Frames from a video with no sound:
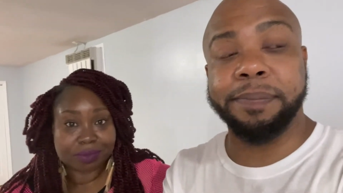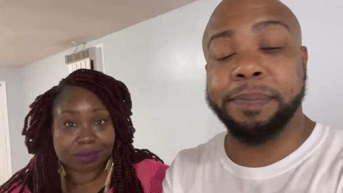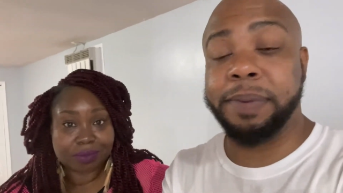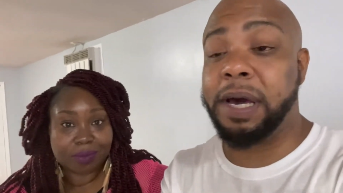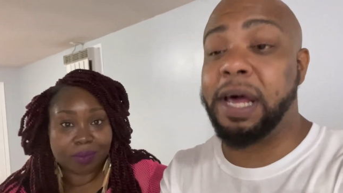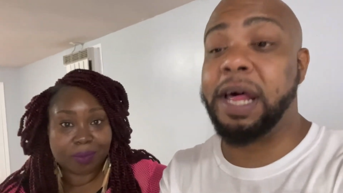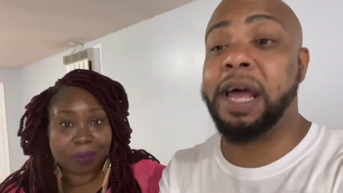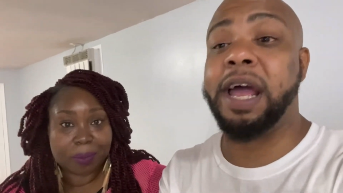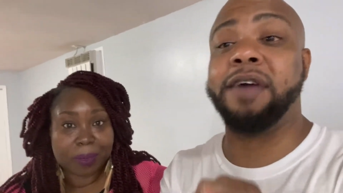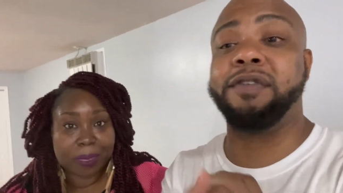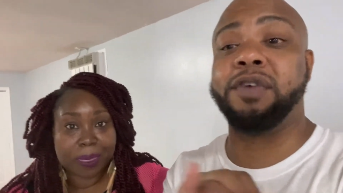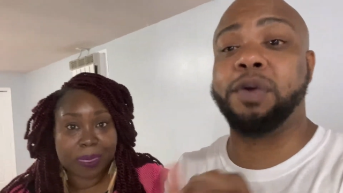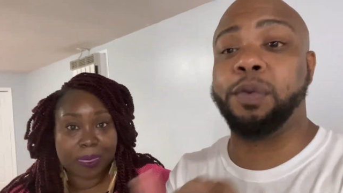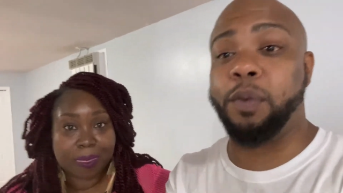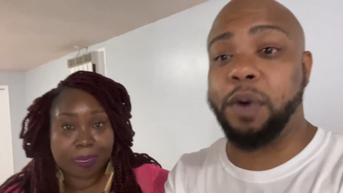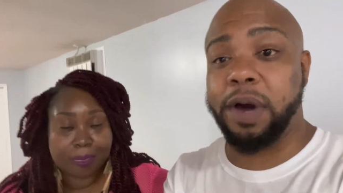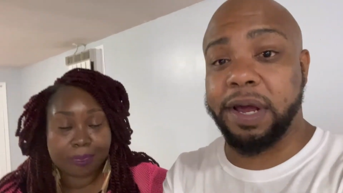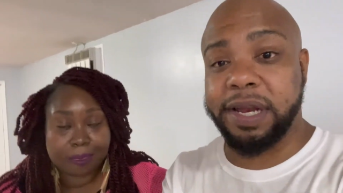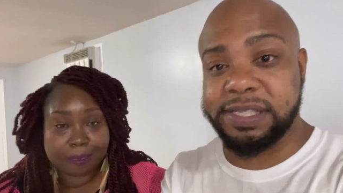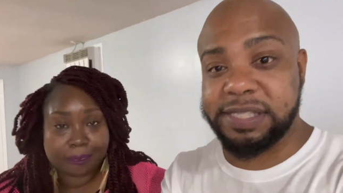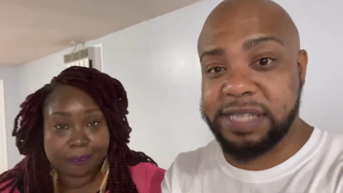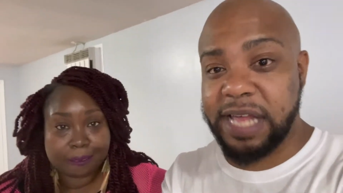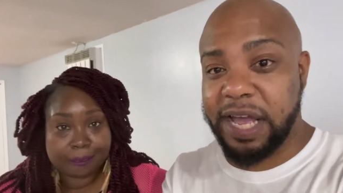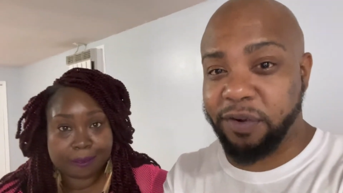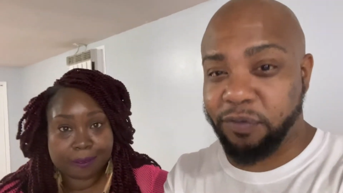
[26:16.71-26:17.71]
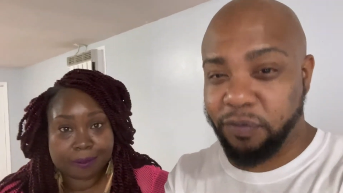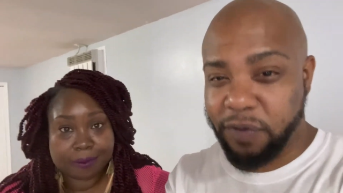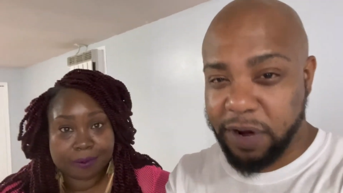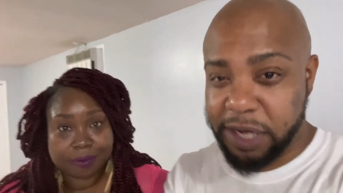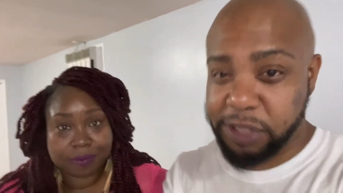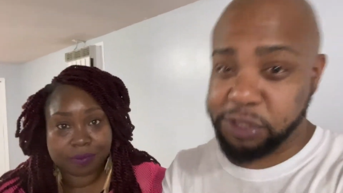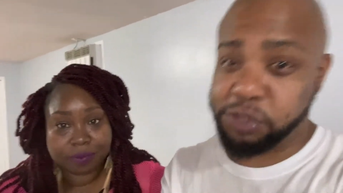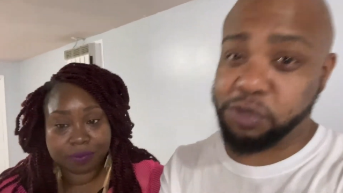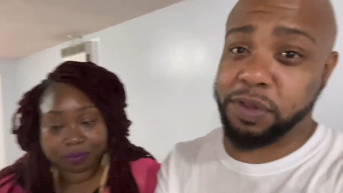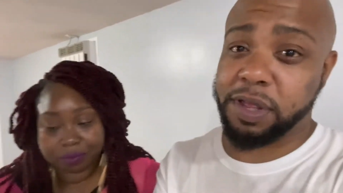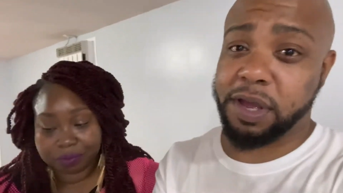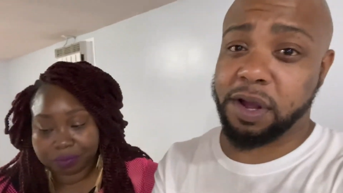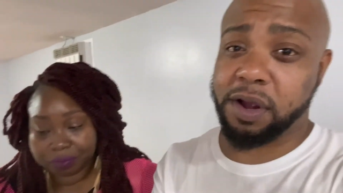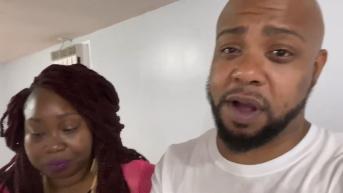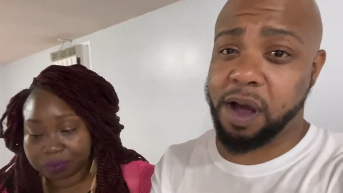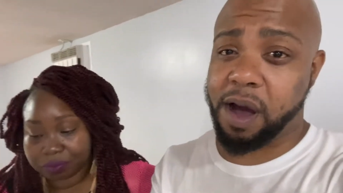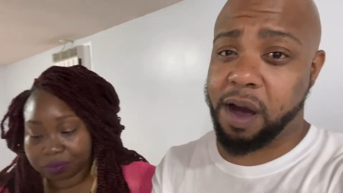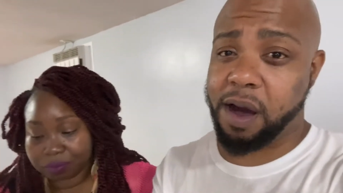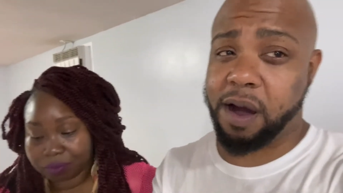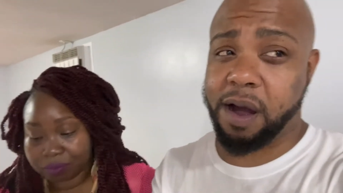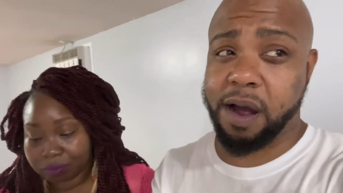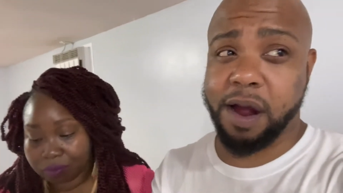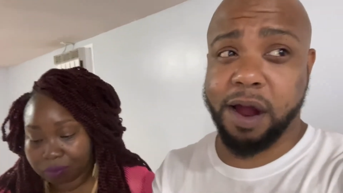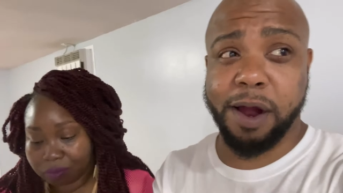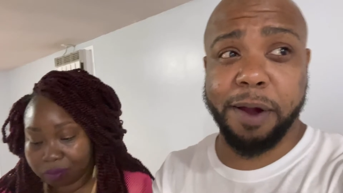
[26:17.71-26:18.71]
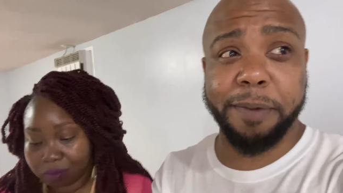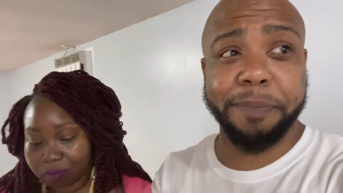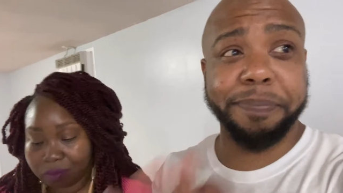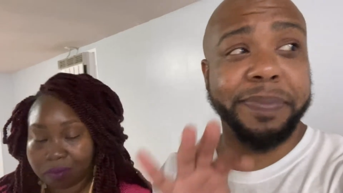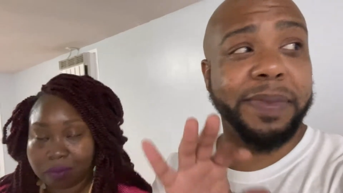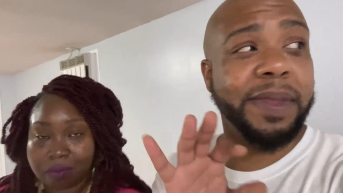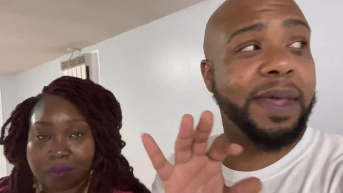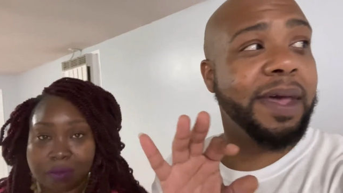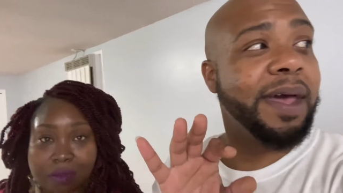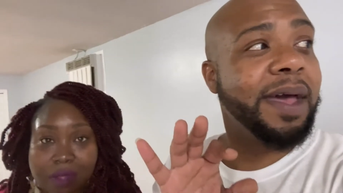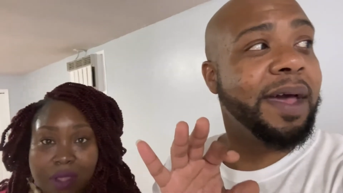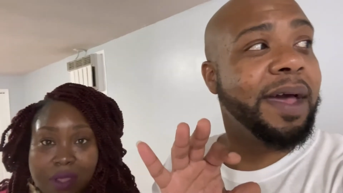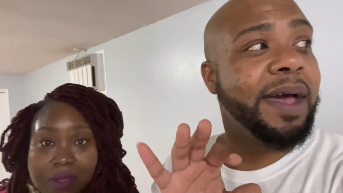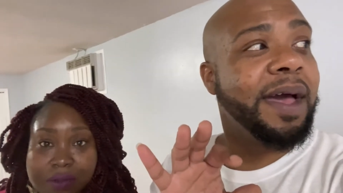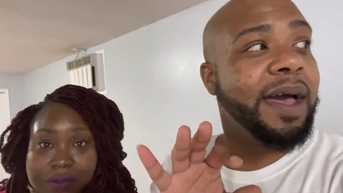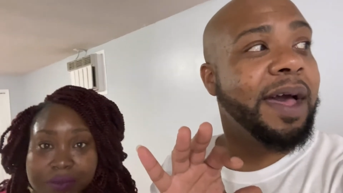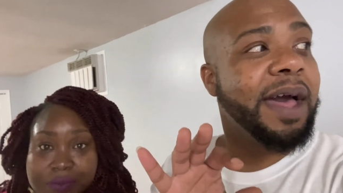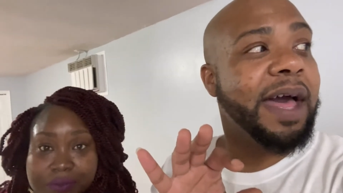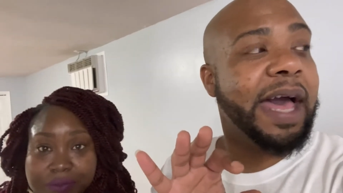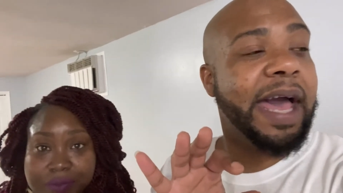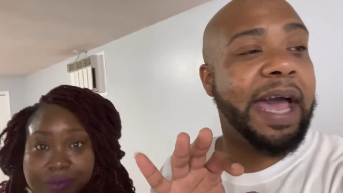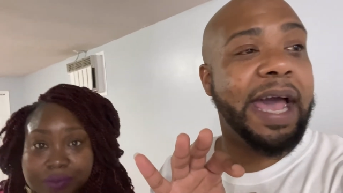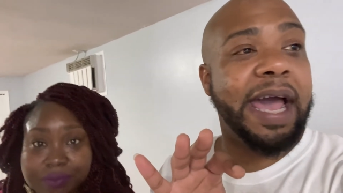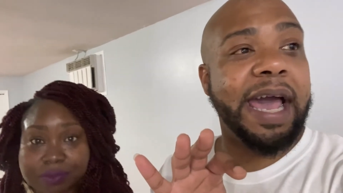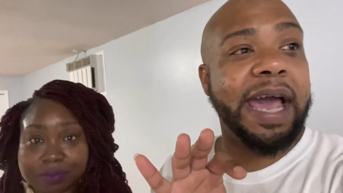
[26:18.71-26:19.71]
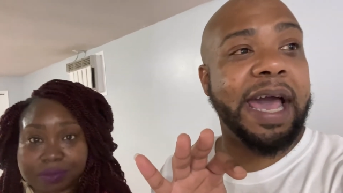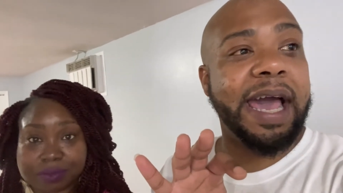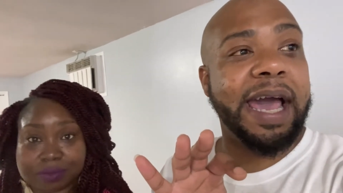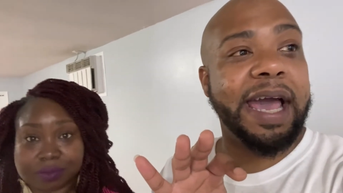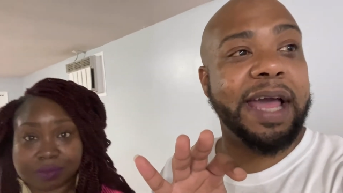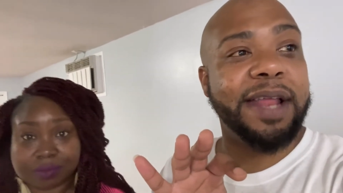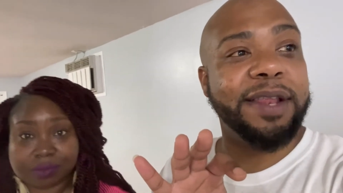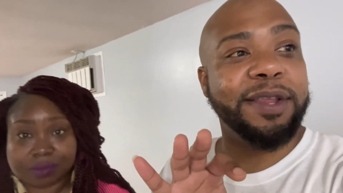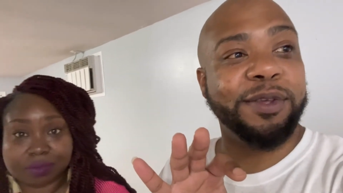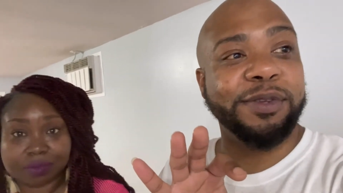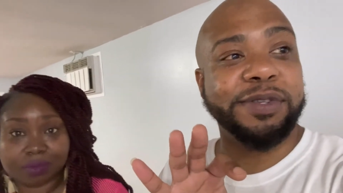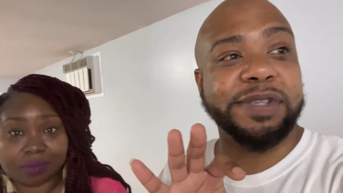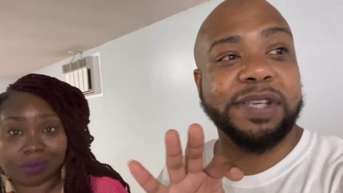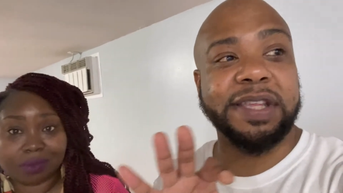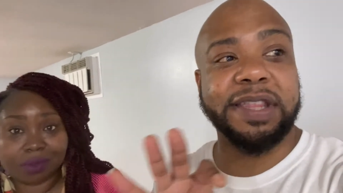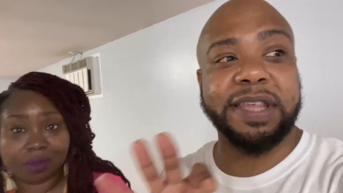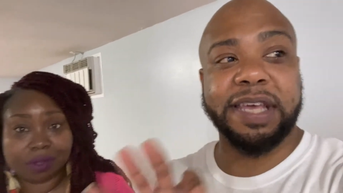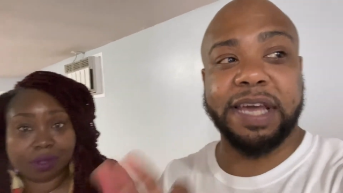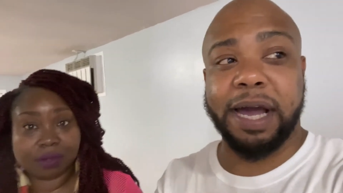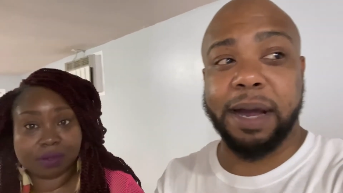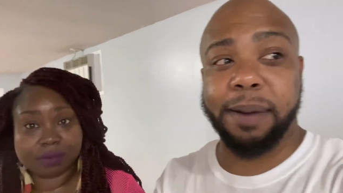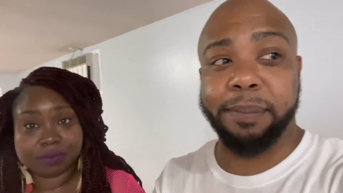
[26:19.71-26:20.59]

Speaker 1: But everyone is like running to their car and you see the